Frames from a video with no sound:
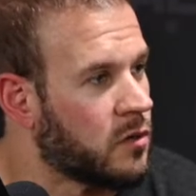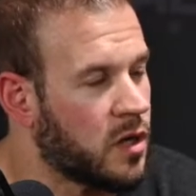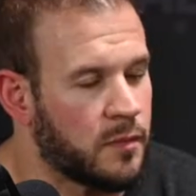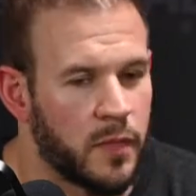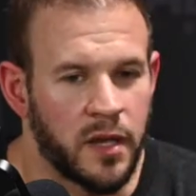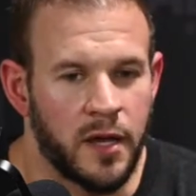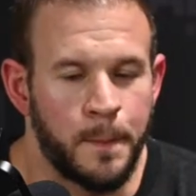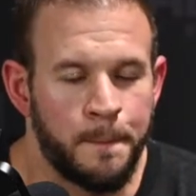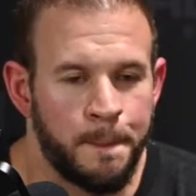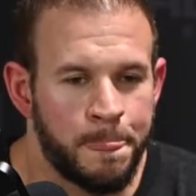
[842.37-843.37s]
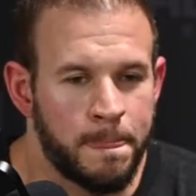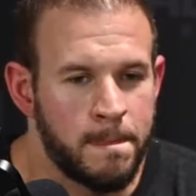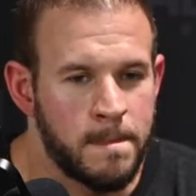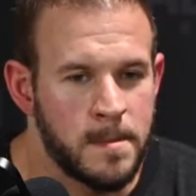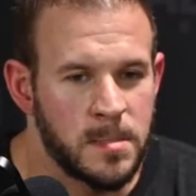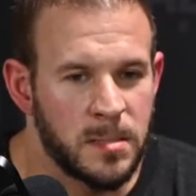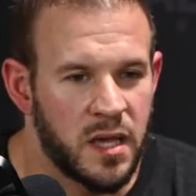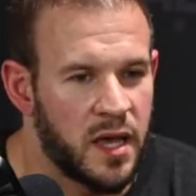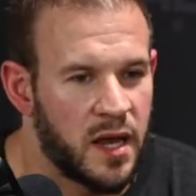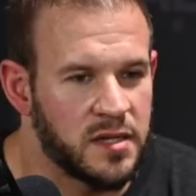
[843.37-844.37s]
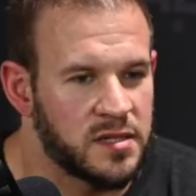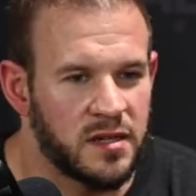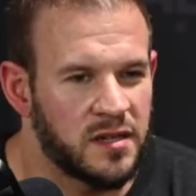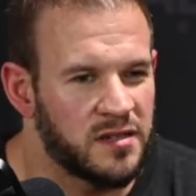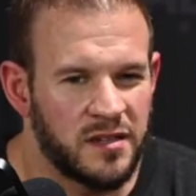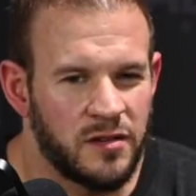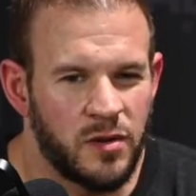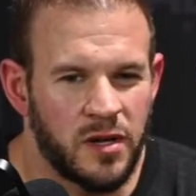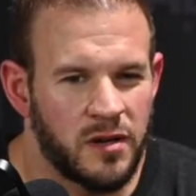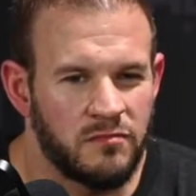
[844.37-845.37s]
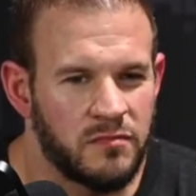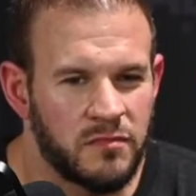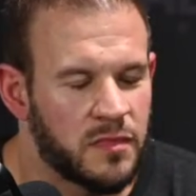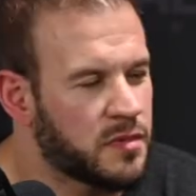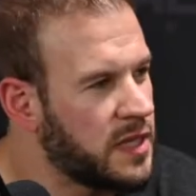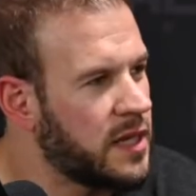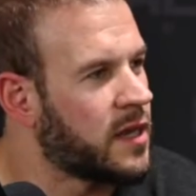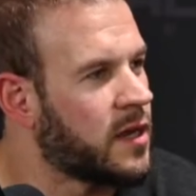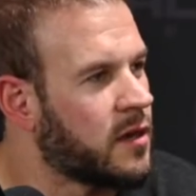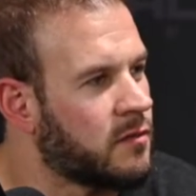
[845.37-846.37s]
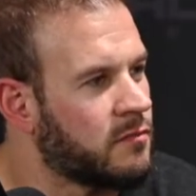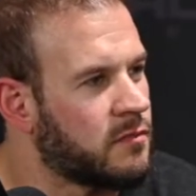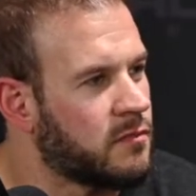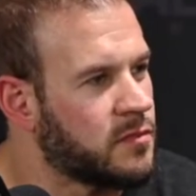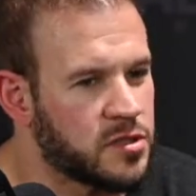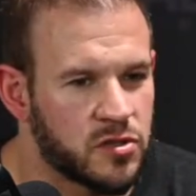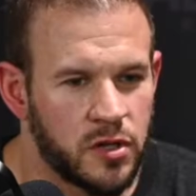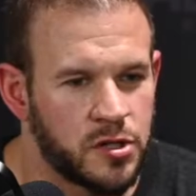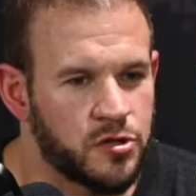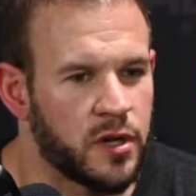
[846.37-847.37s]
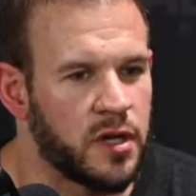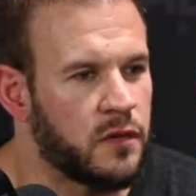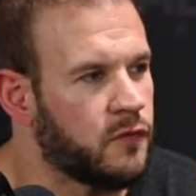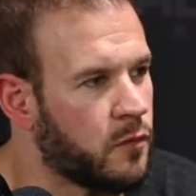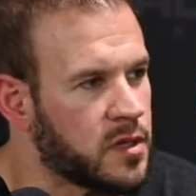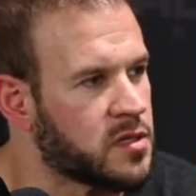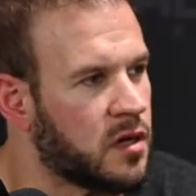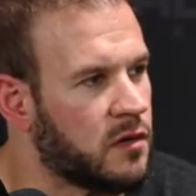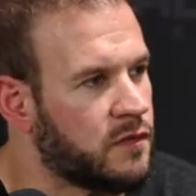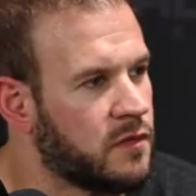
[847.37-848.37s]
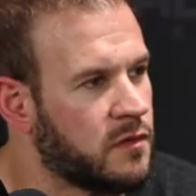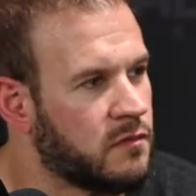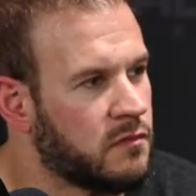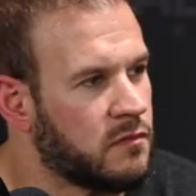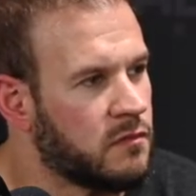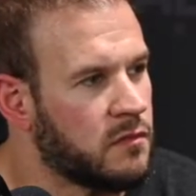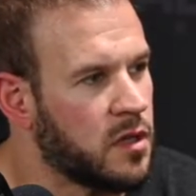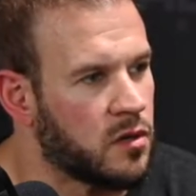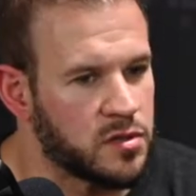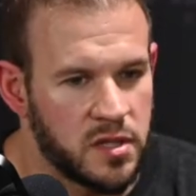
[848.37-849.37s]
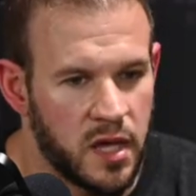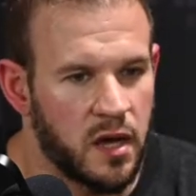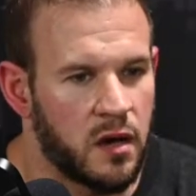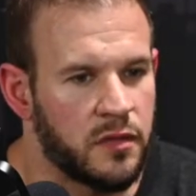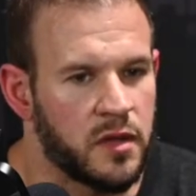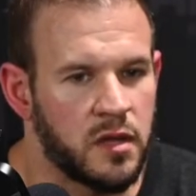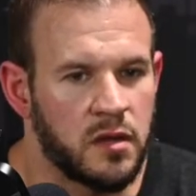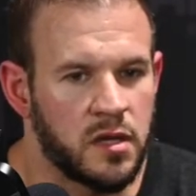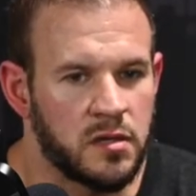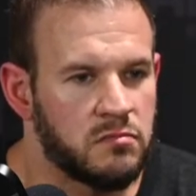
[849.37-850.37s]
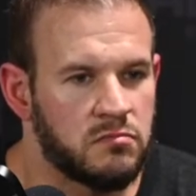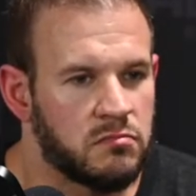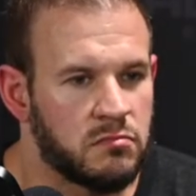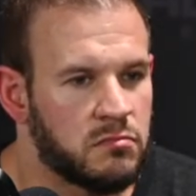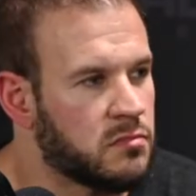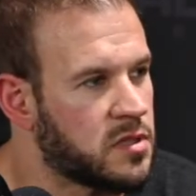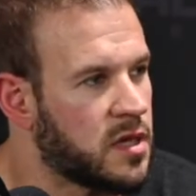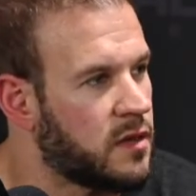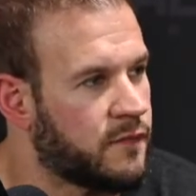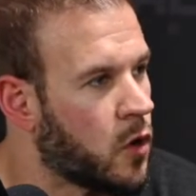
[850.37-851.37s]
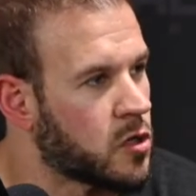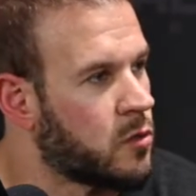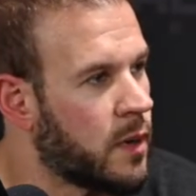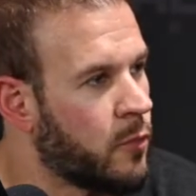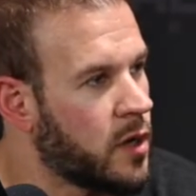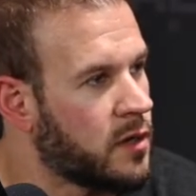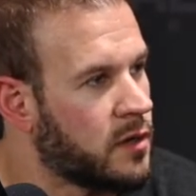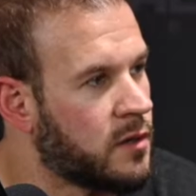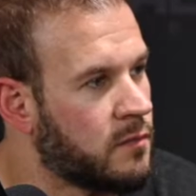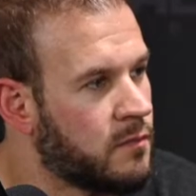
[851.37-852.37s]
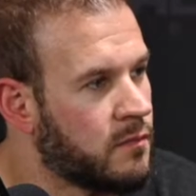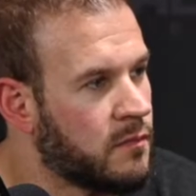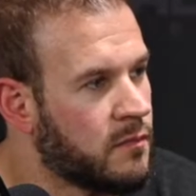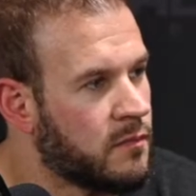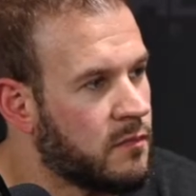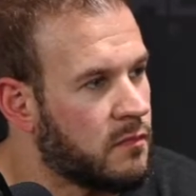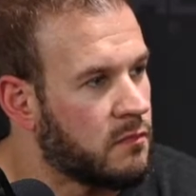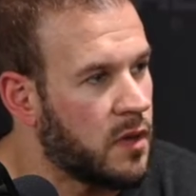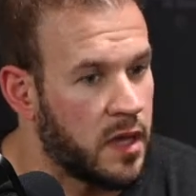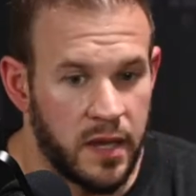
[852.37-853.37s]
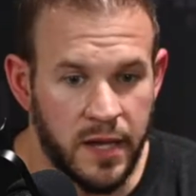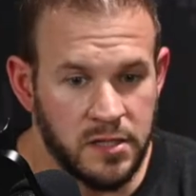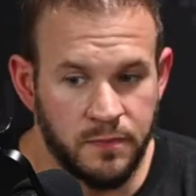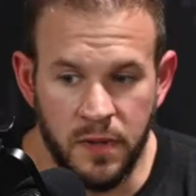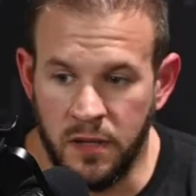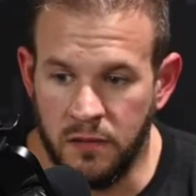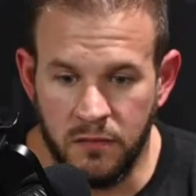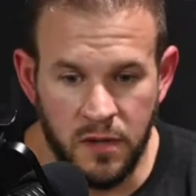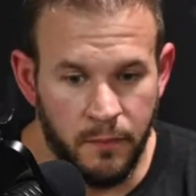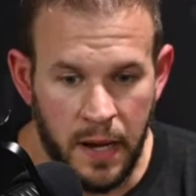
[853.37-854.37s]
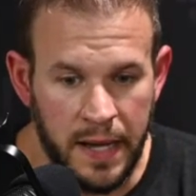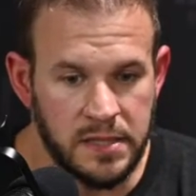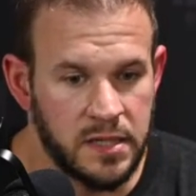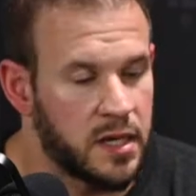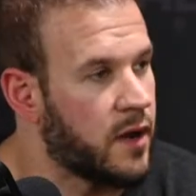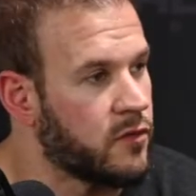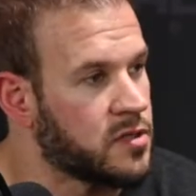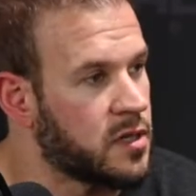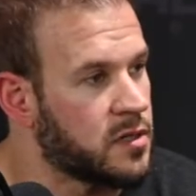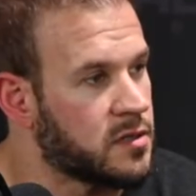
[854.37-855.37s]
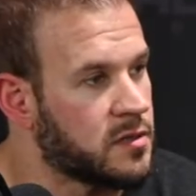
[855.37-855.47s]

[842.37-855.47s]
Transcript: Monday. And I just, you know what? Cleaning it out, just going to train for myself, stay healthy, and that's it. Focus on my brand. And that's been the mindset ever since.